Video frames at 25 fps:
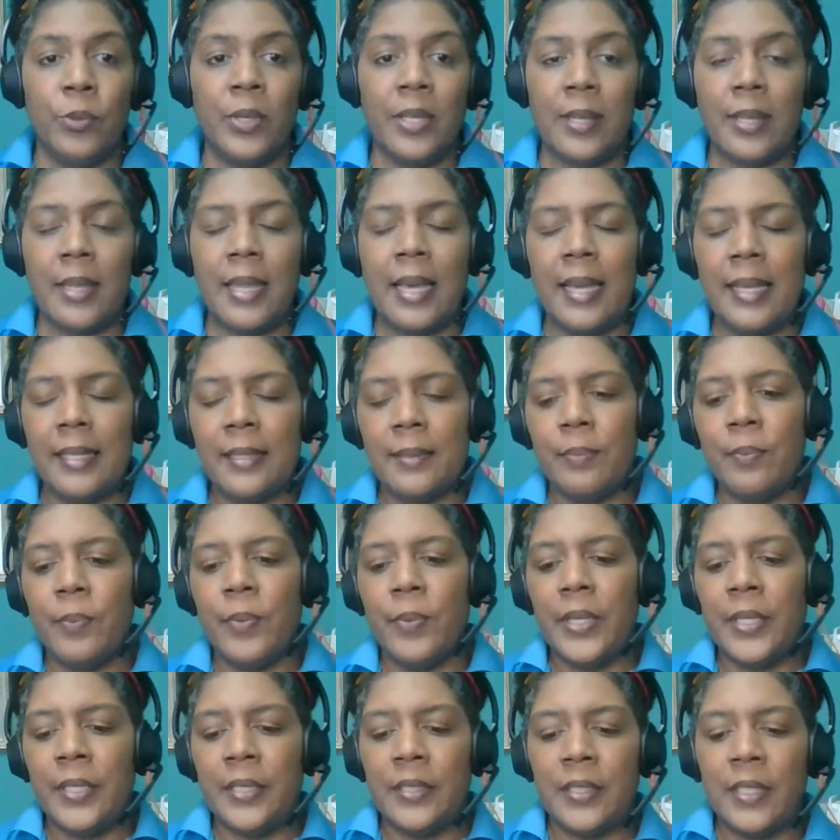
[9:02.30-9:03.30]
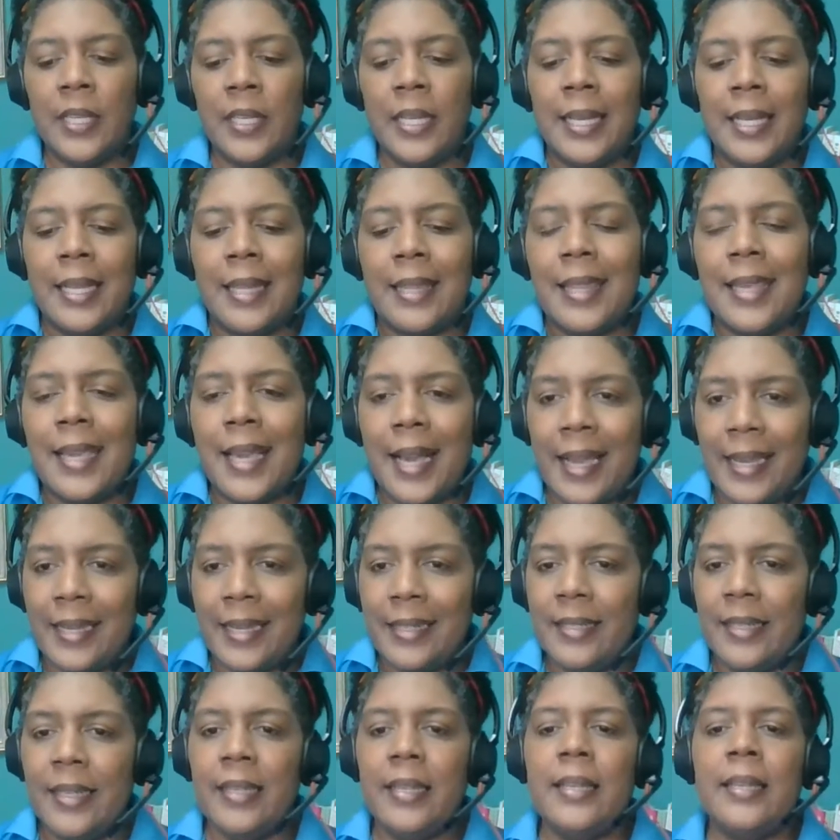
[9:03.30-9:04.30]
with that. But the
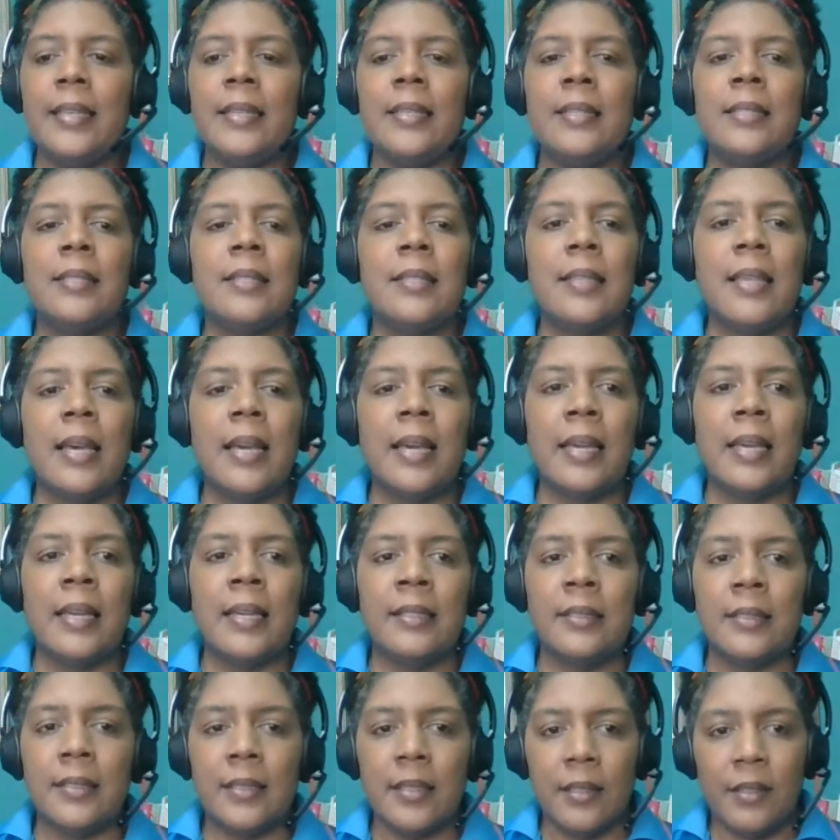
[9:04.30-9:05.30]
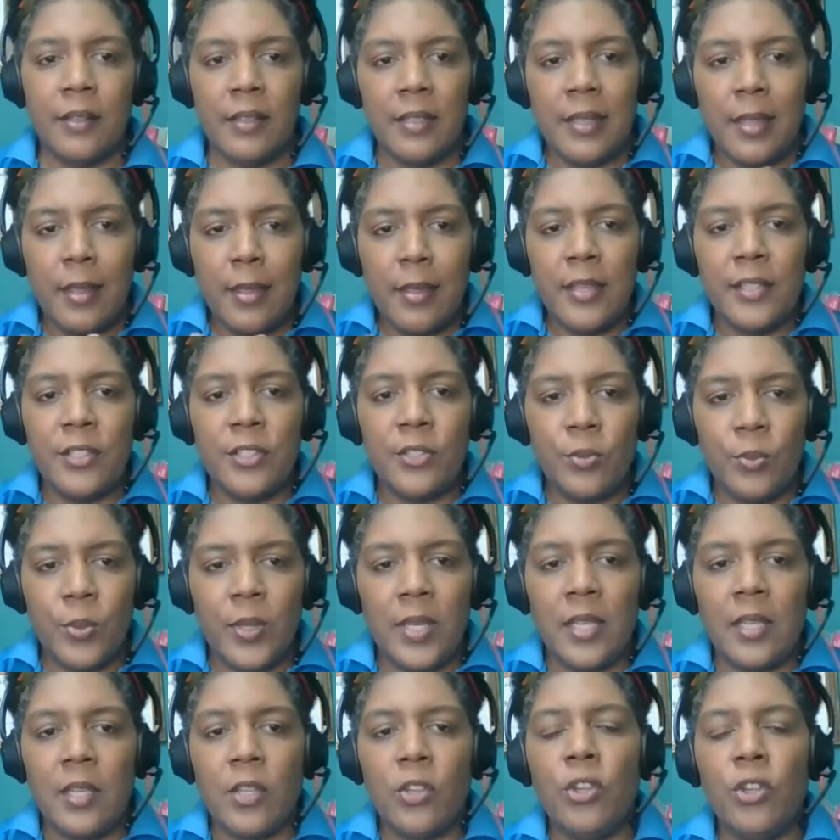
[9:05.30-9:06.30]
idea is that this
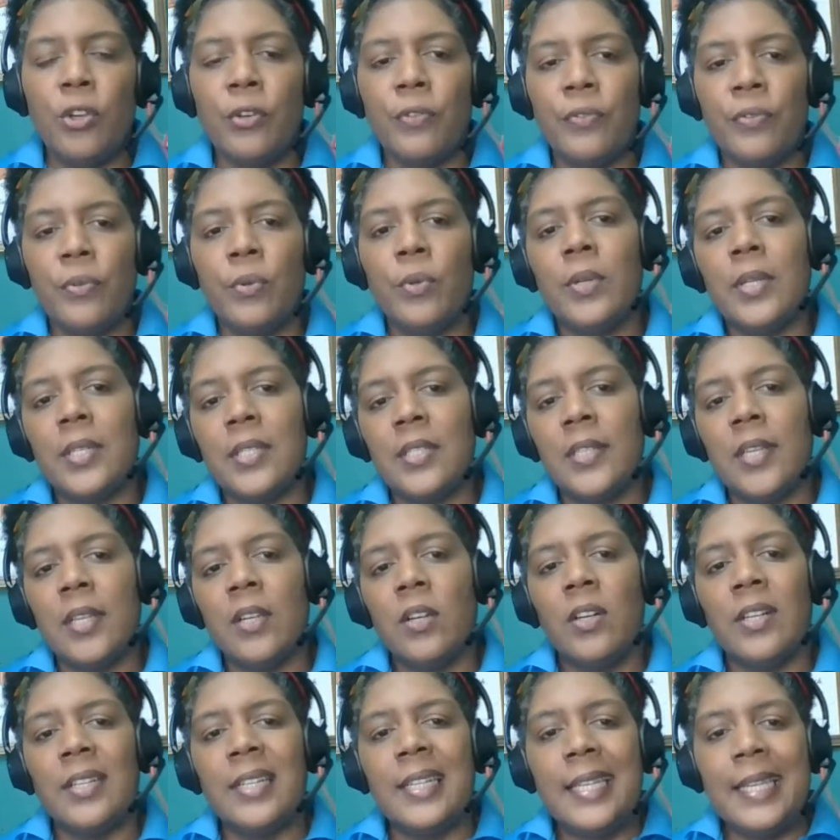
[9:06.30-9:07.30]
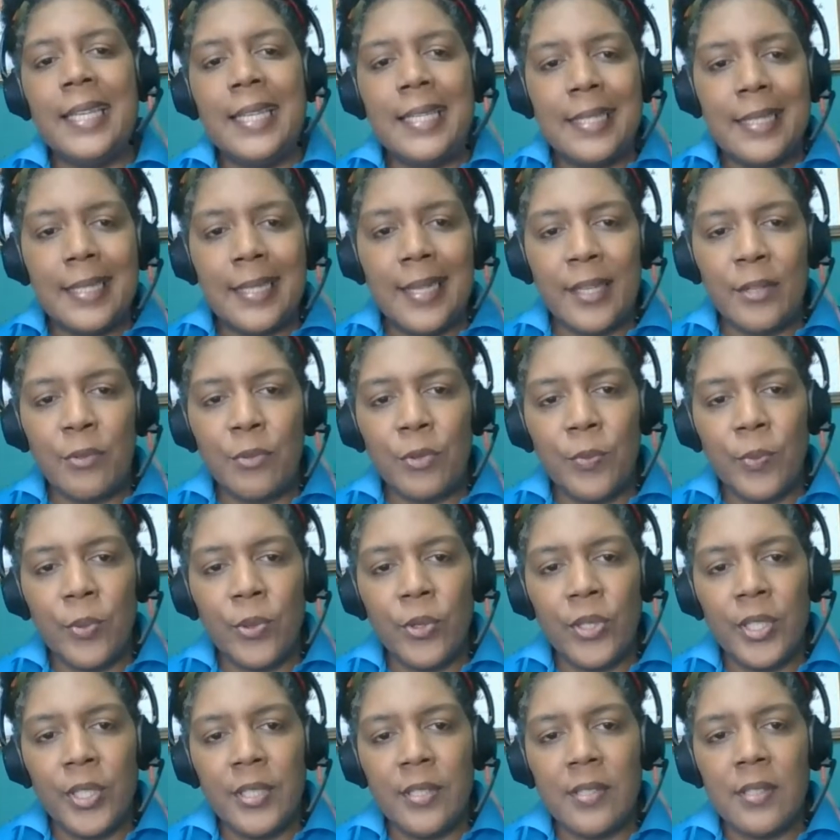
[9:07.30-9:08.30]
week, you're focusing on incident
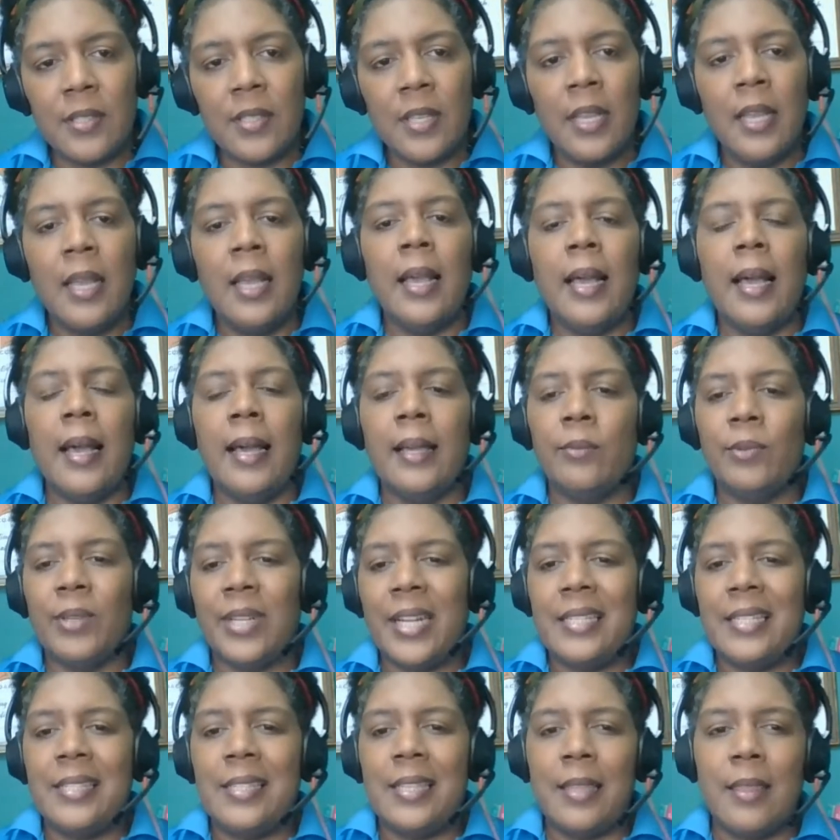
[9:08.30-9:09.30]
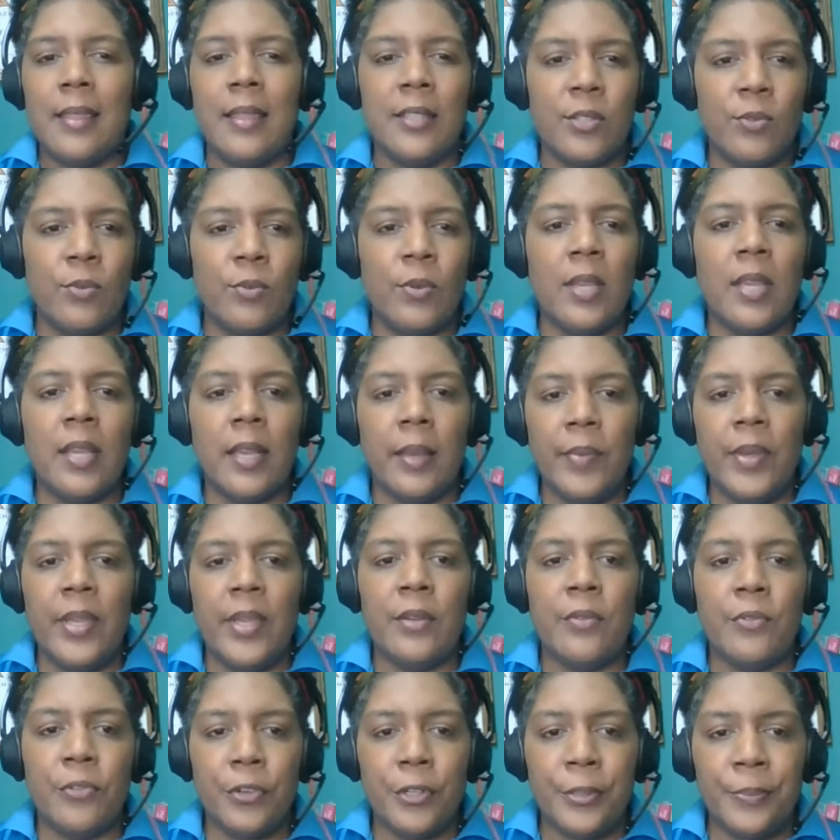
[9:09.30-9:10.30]
reports. And when I say this week, I
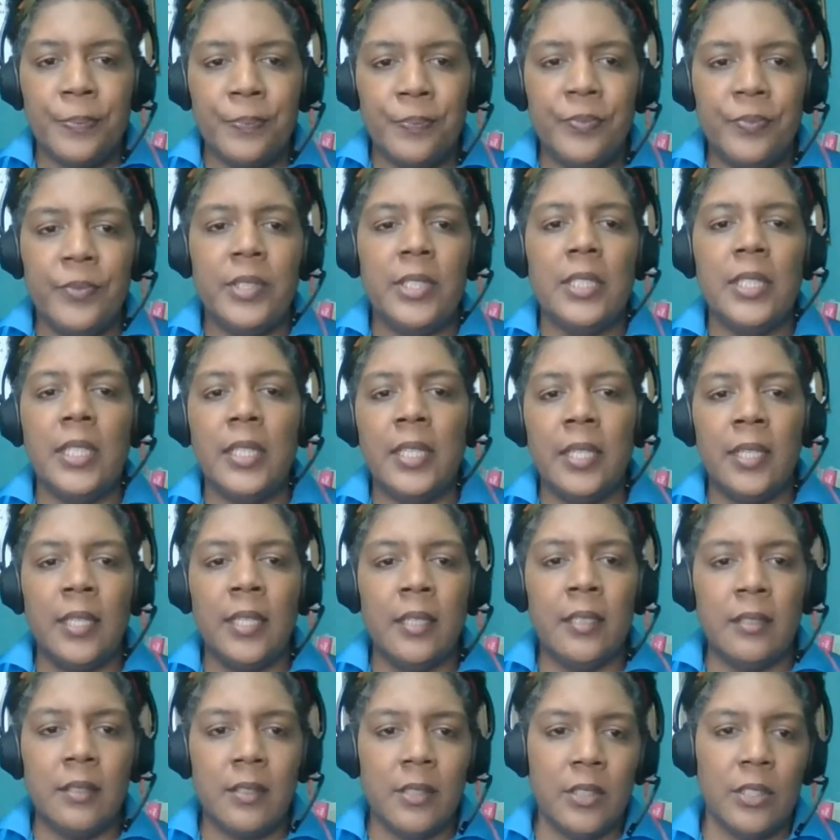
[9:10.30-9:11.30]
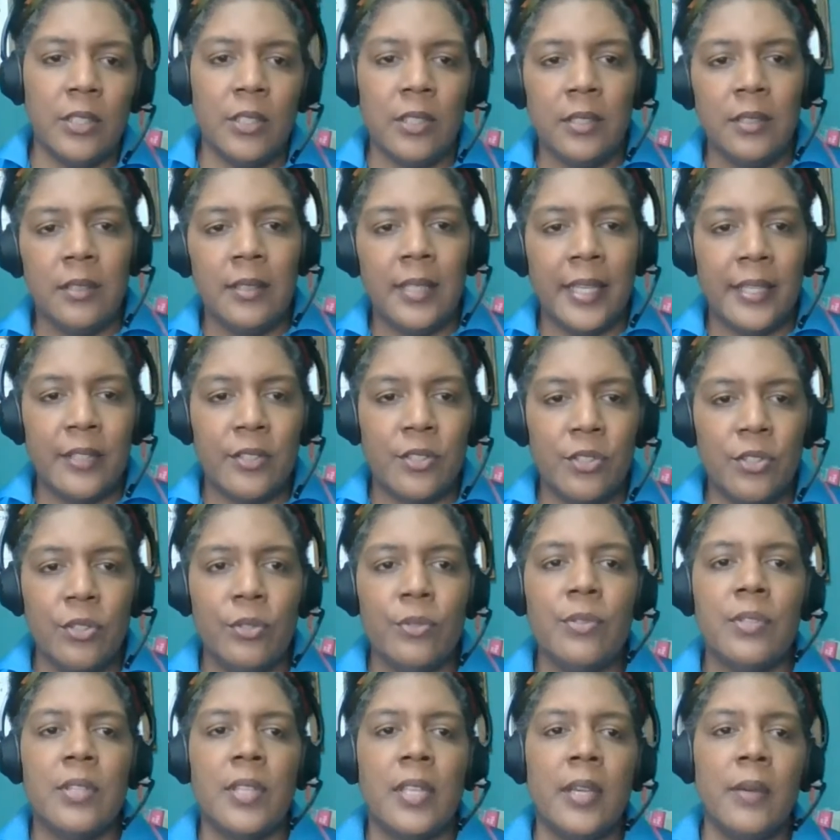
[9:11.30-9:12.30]
mean from today till next
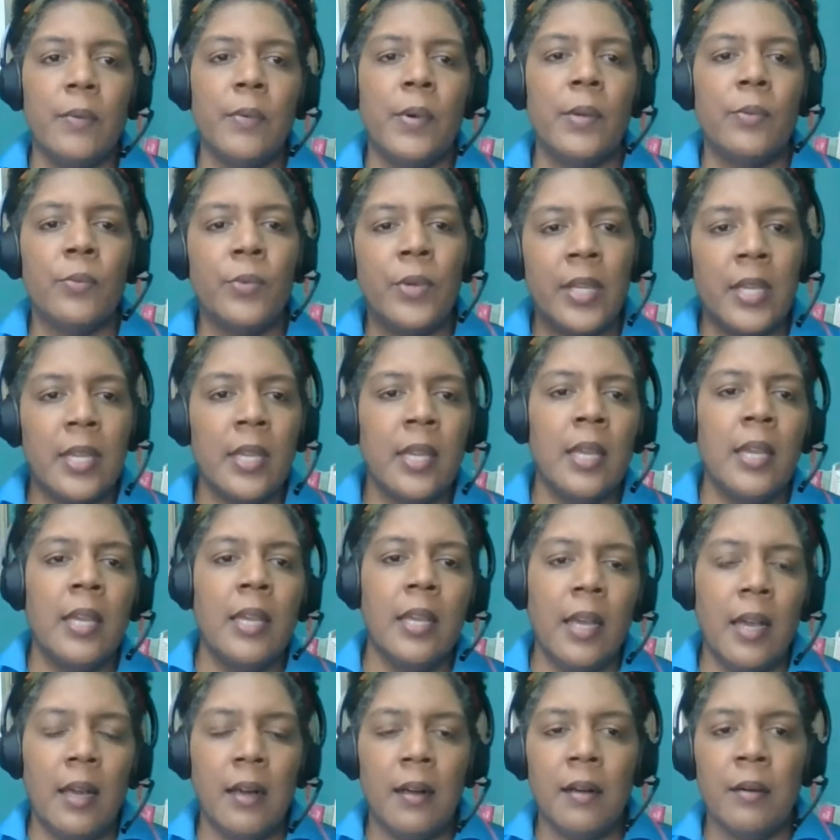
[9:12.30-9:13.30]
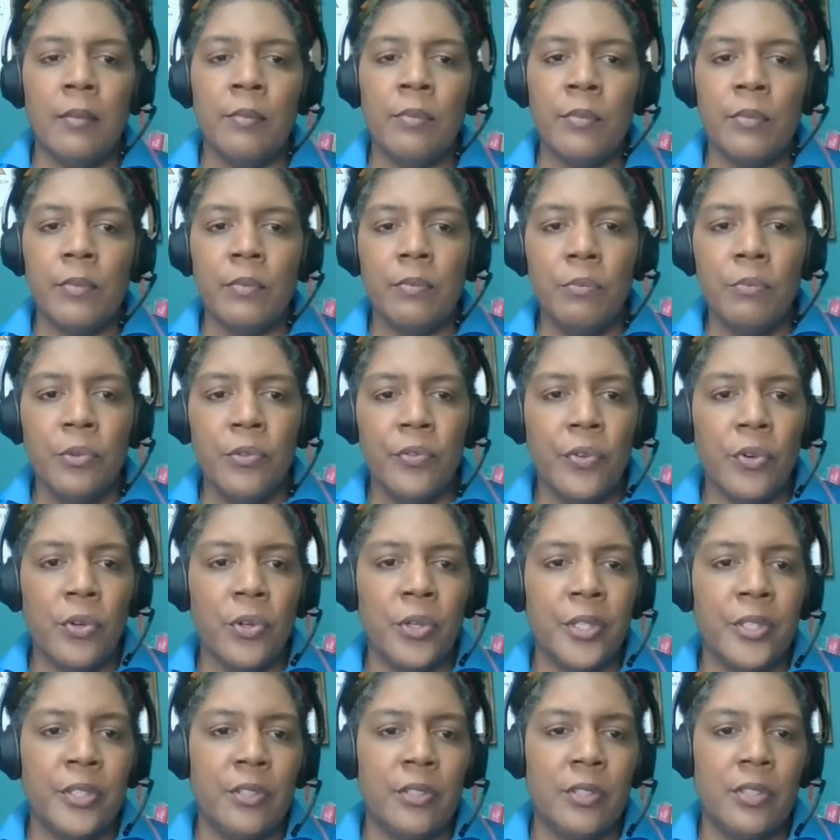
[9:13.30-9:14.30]
Tuesday when we move
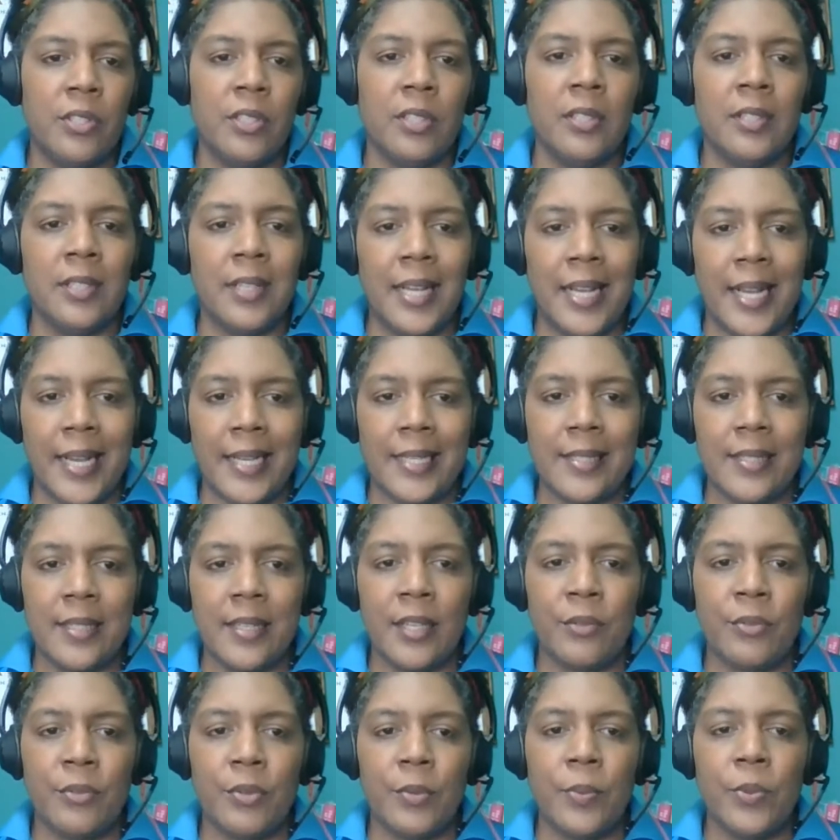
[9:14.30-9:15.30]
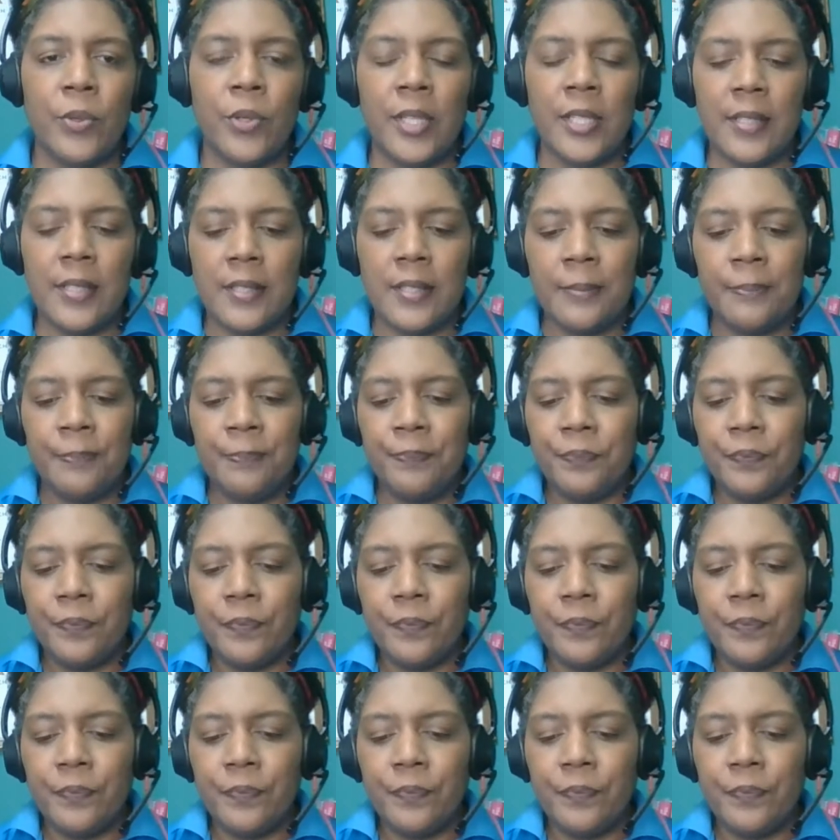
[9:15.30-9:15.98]
on to accident reports.